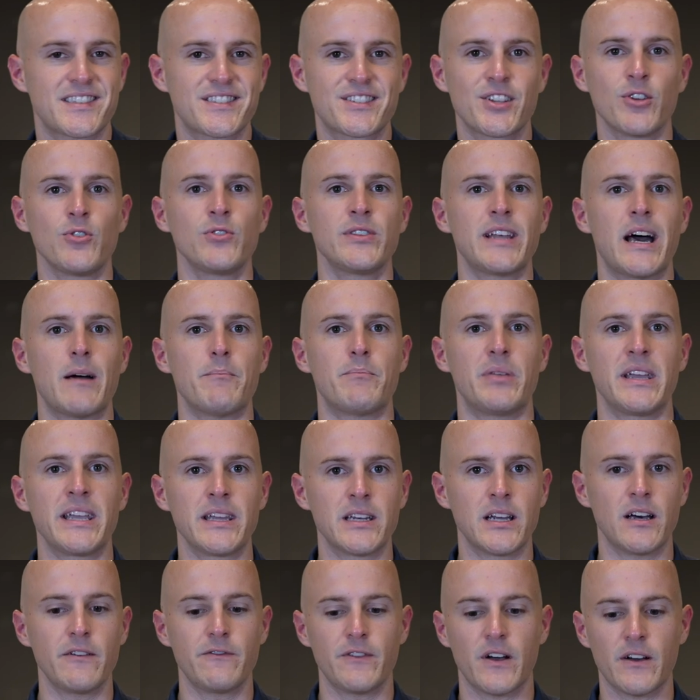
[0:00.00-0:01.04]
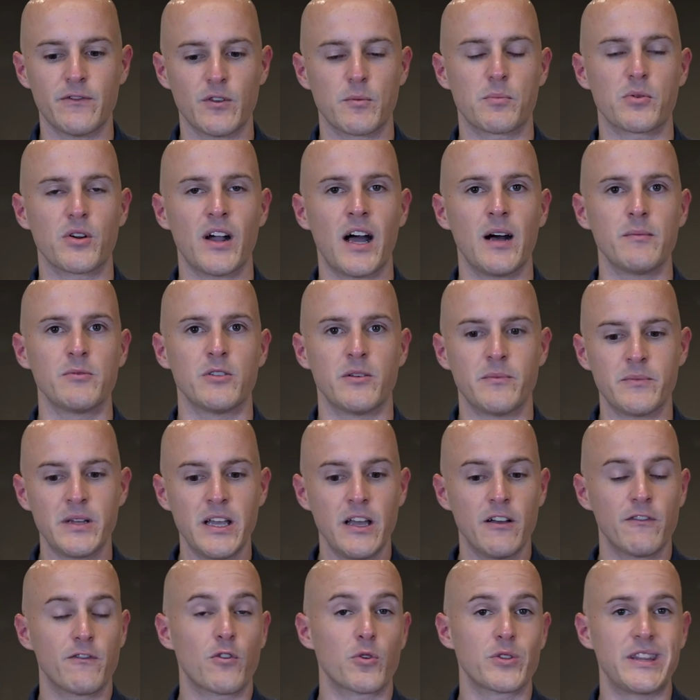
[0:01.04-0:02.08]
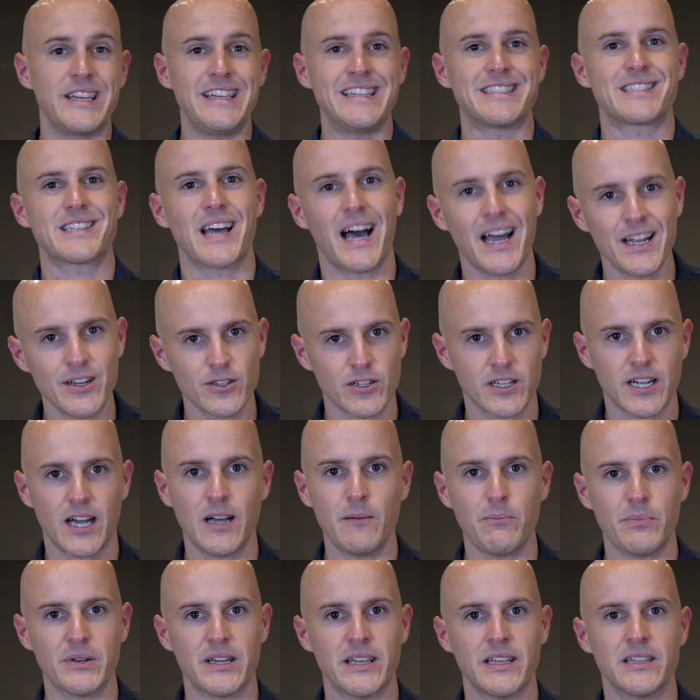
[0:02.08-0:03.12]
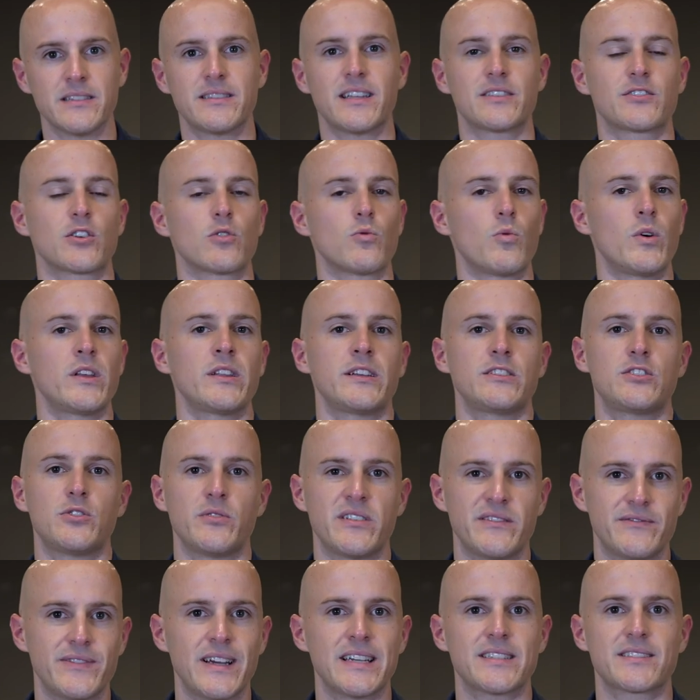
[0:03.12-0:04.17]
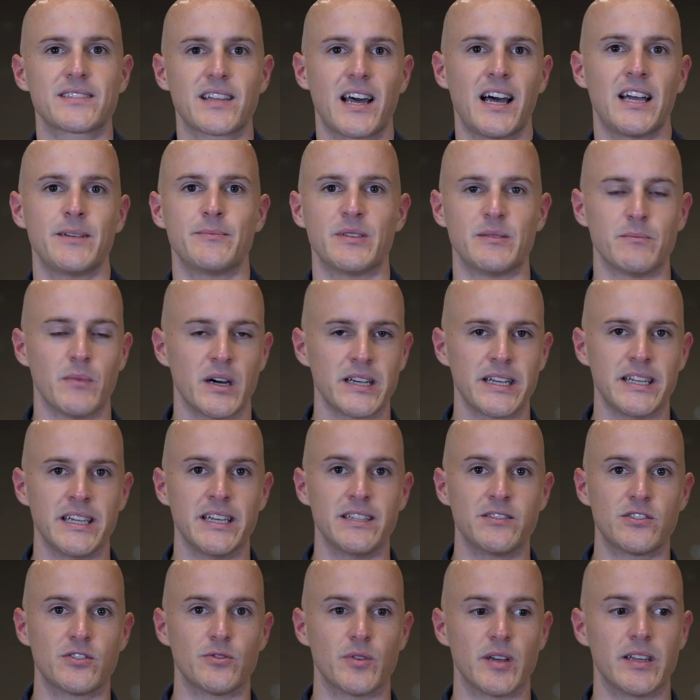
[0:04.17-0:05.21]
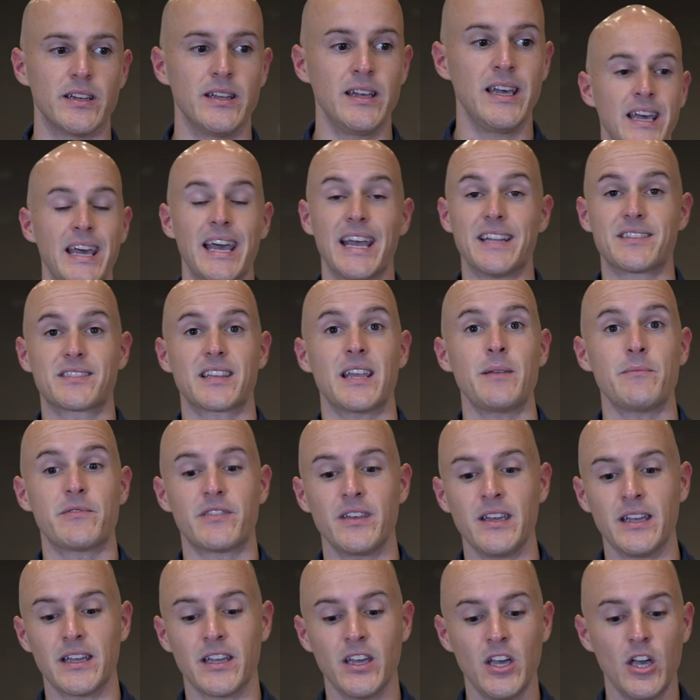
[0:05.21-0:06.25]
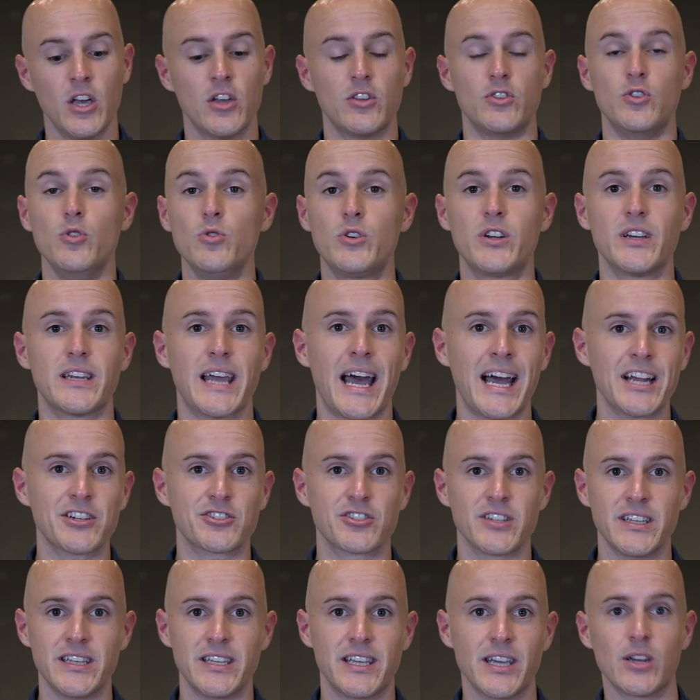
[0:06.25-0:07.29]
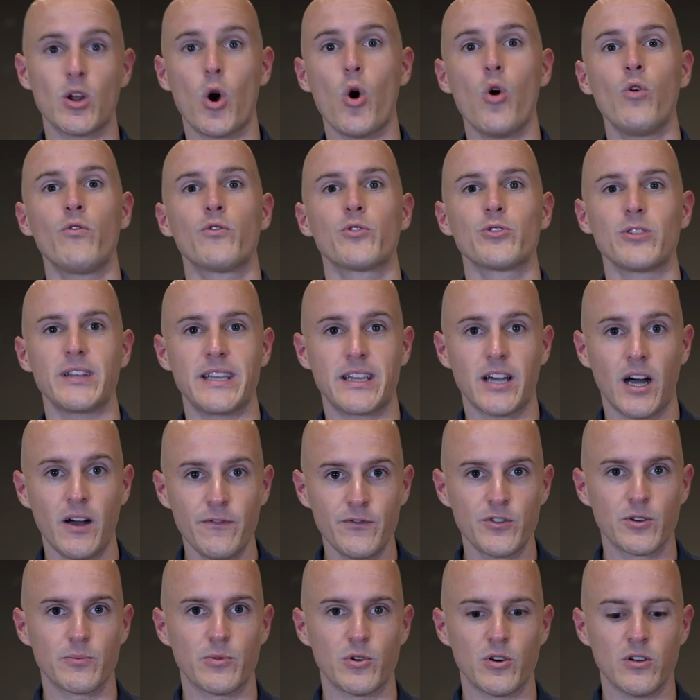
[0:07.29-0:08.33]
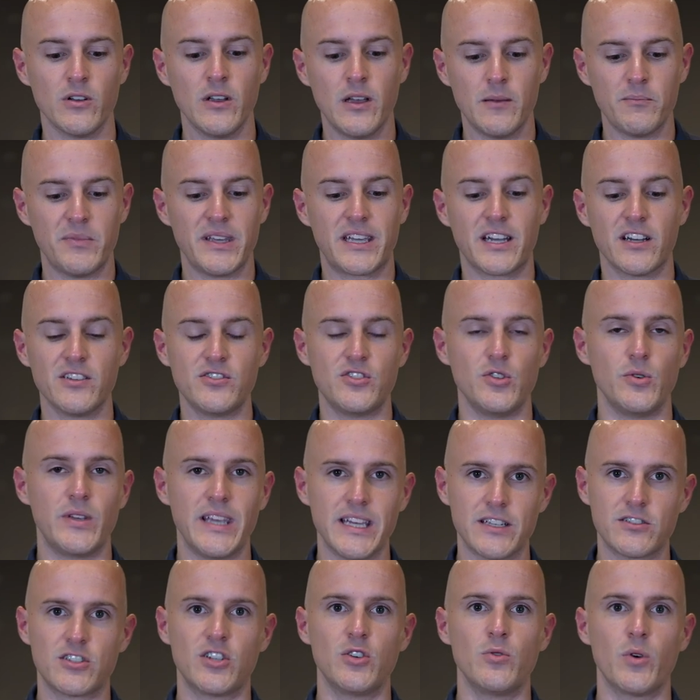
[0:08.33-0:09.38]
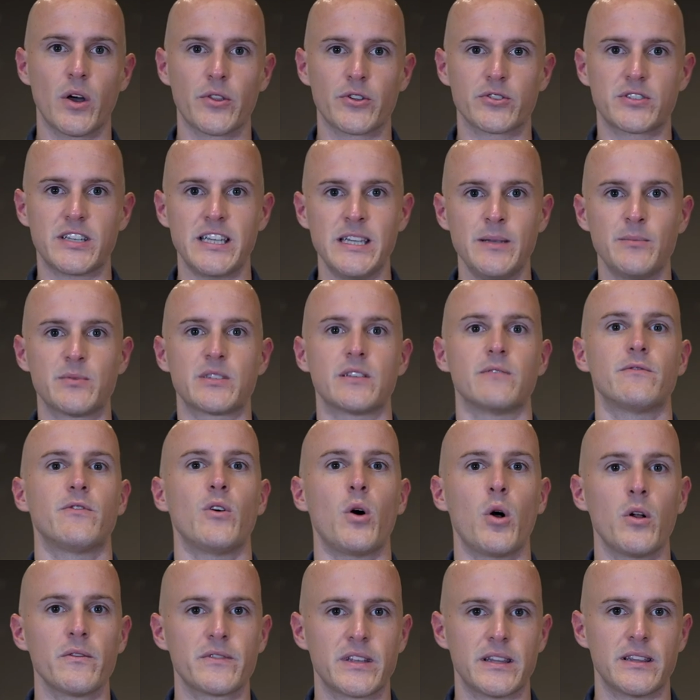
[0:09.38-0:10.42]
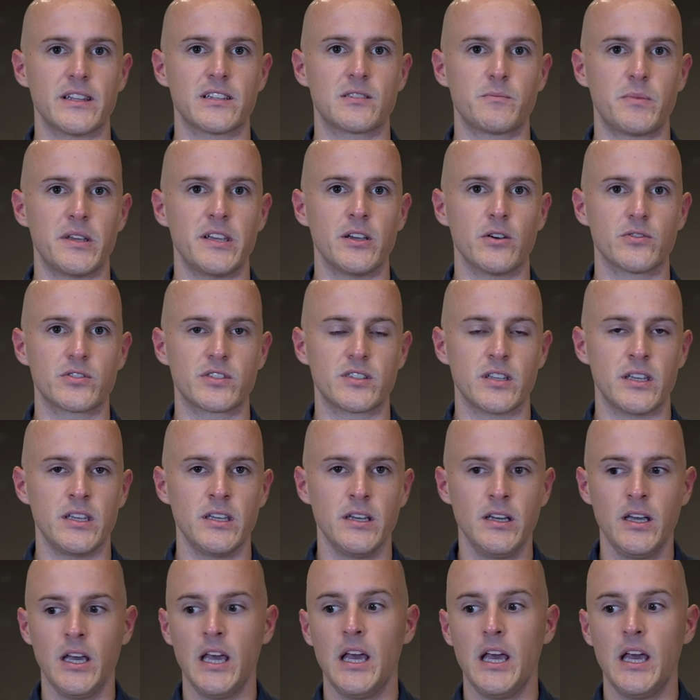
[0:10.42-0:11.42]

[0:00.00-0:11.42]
still not big enough of a problem for the entire company that they're willing to invest time and money into it. And same thing, you could actually get overly comfortable because you get 2 other teams involved in this POC,